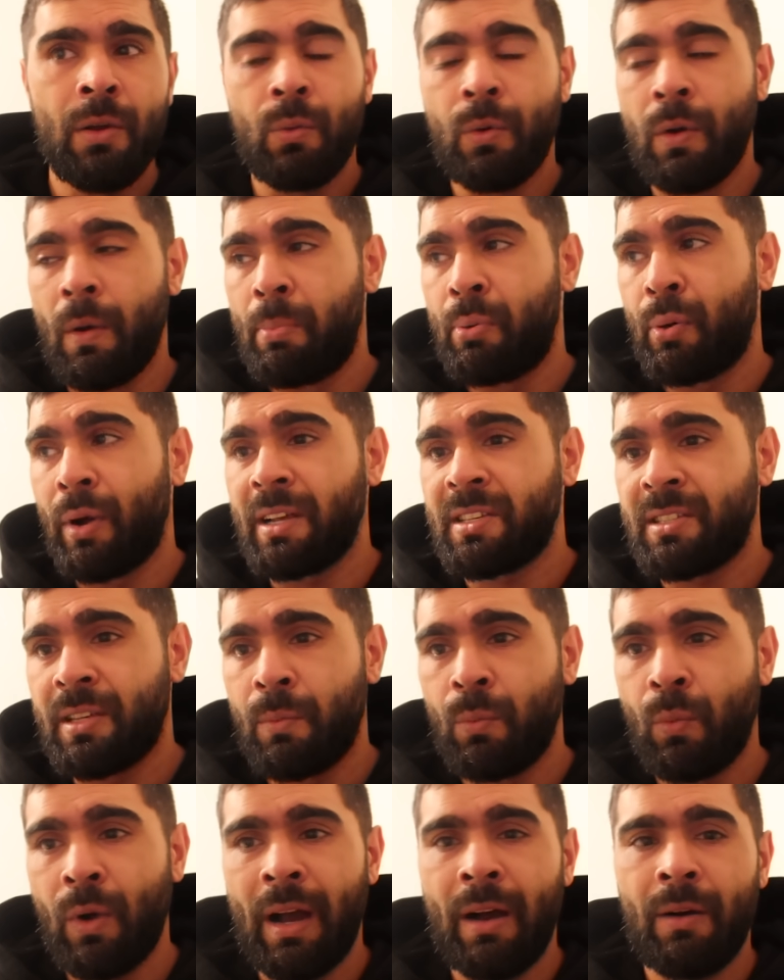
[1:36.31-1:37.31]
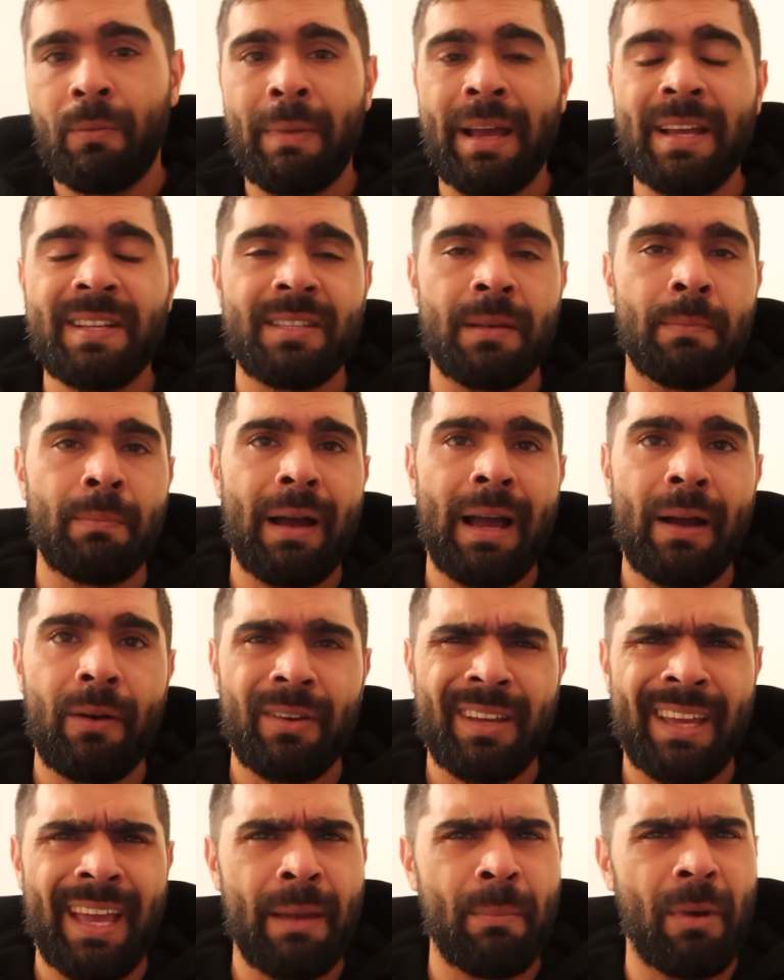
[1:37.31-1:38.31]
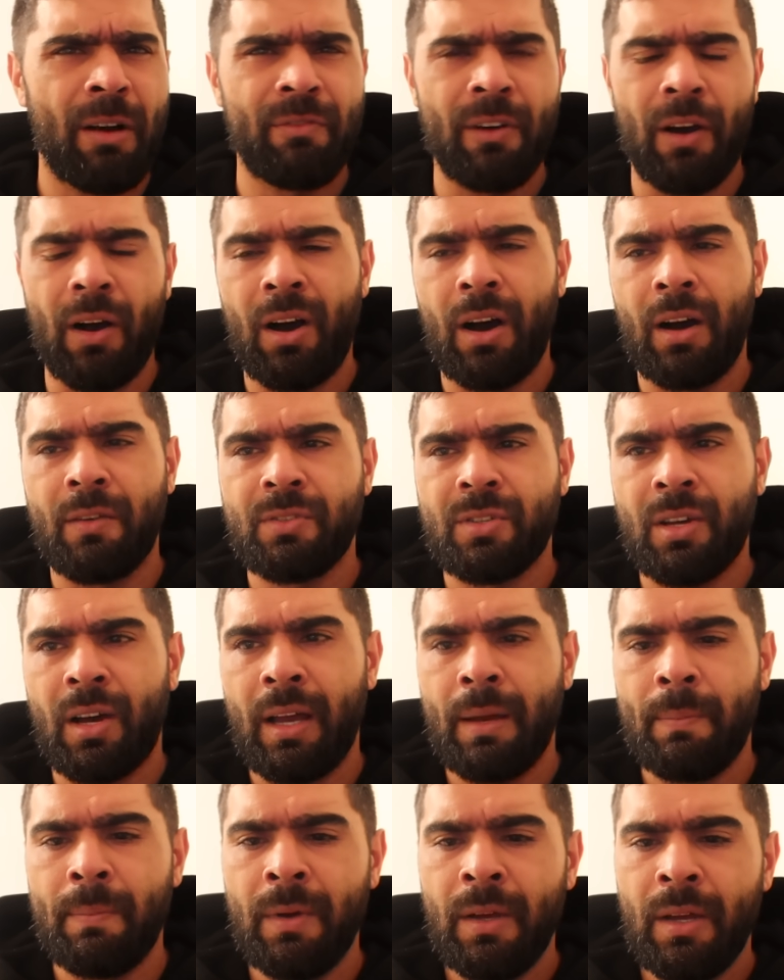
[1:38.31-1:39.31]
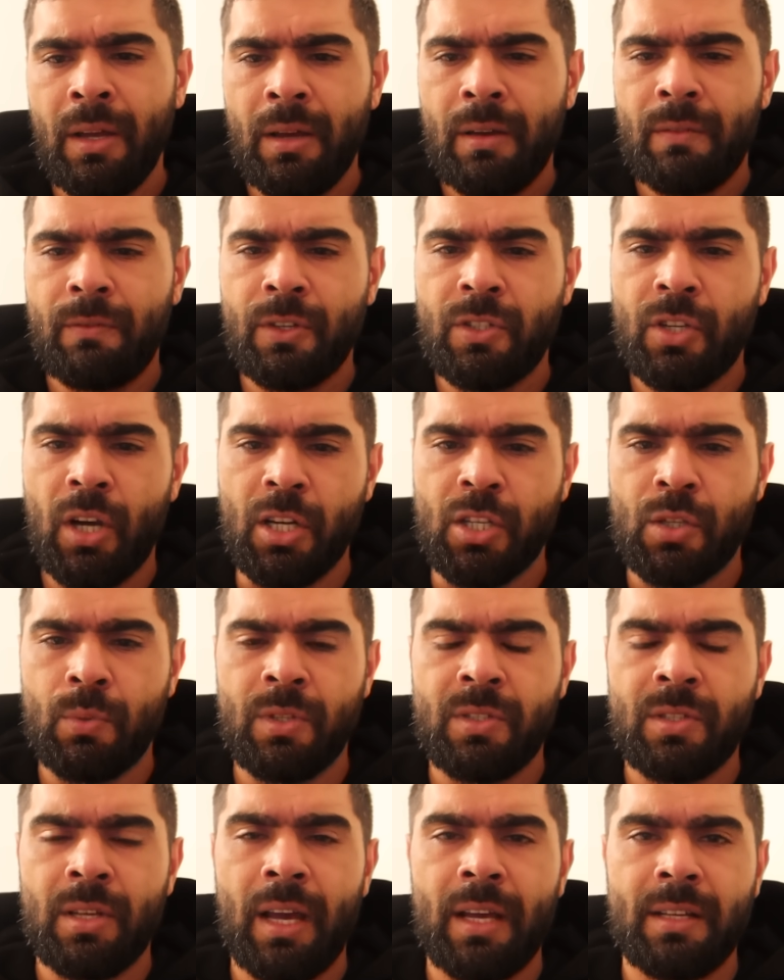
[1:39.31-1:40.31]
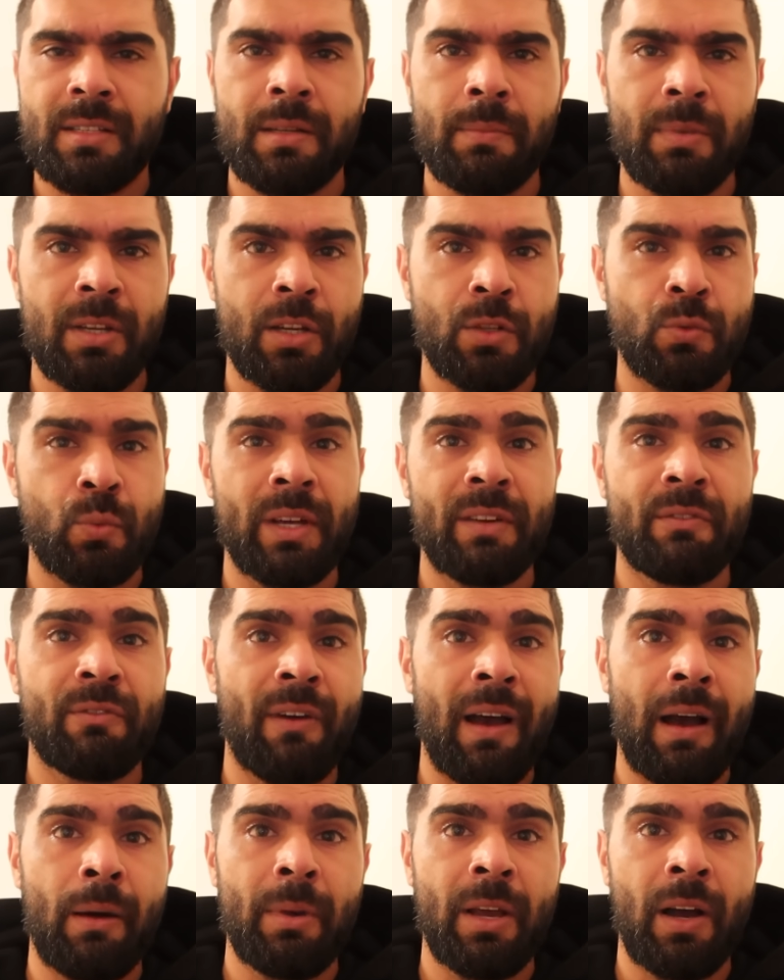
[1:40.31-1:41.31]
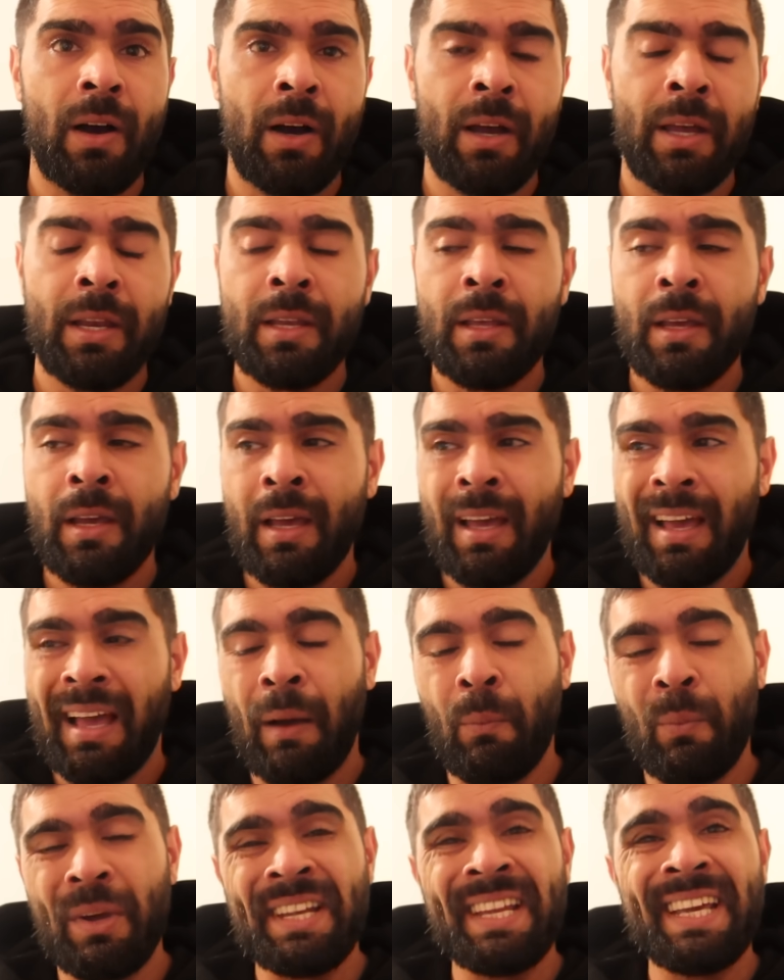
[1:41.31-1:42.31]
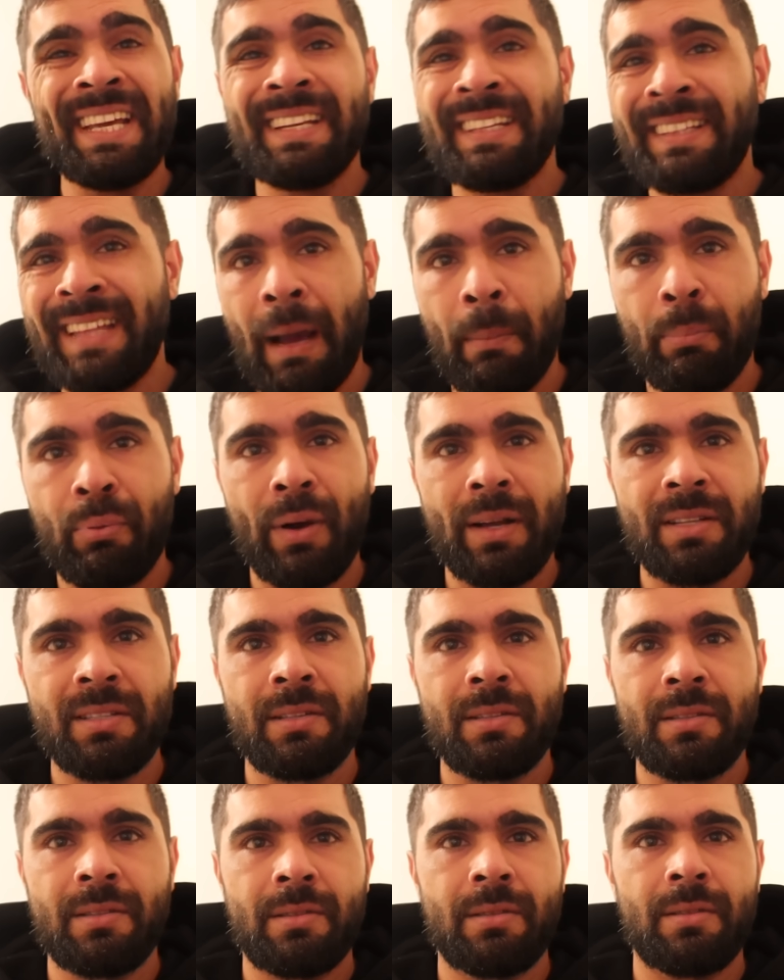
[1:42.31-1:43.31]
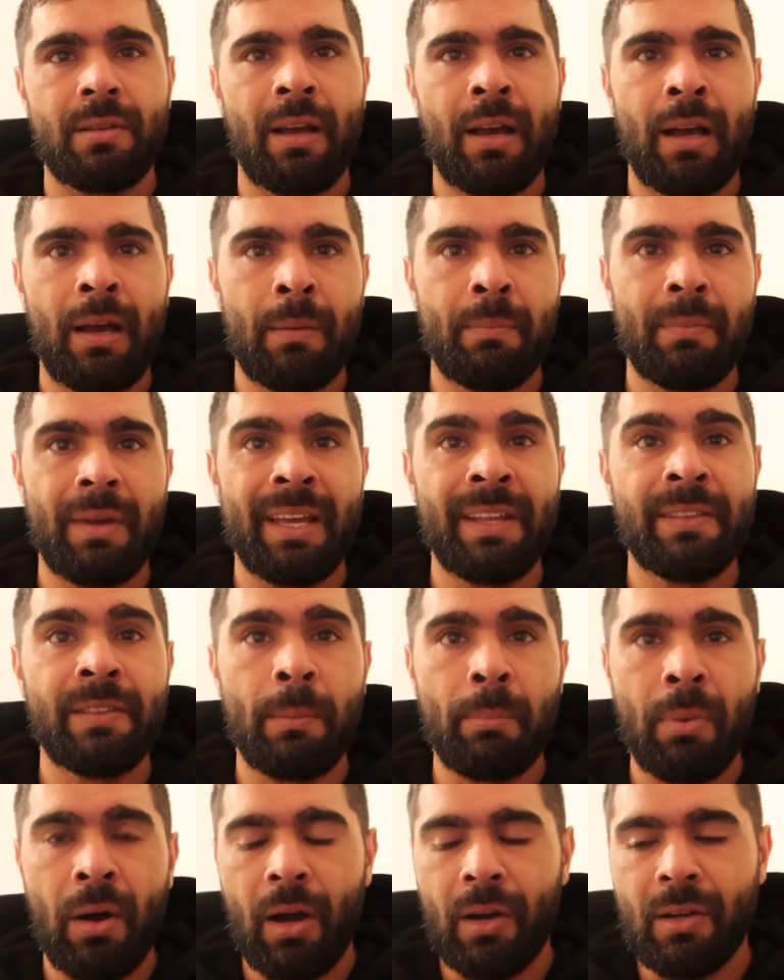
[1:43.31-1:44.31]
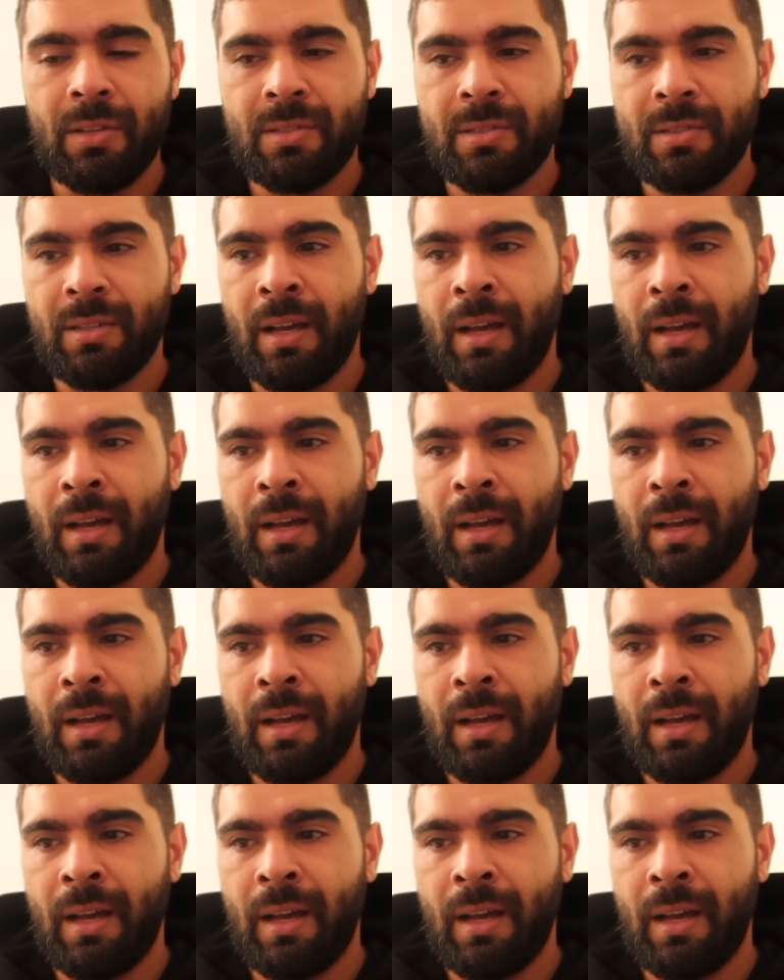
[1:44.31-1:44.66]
We were pressing well. Mason Mount came off at half-time for Joshua Zirkzee because we had fouled behind and we needed that presence um, in the box.